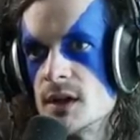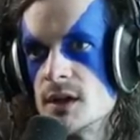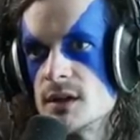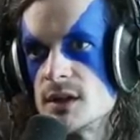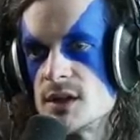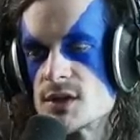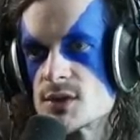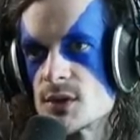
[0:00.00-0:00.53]

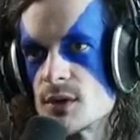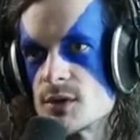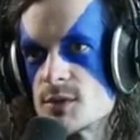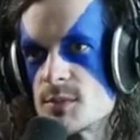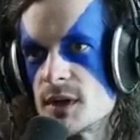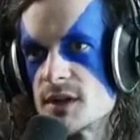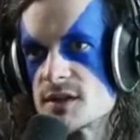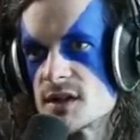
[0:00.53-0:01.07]
These drones
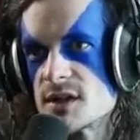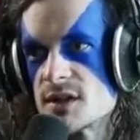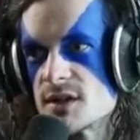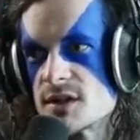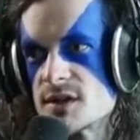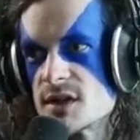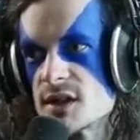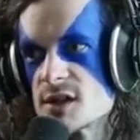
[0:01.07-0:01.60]
being sent to the
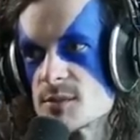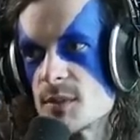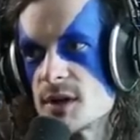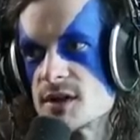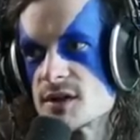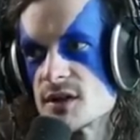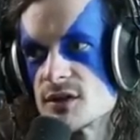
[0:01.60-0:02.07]
sixth base because the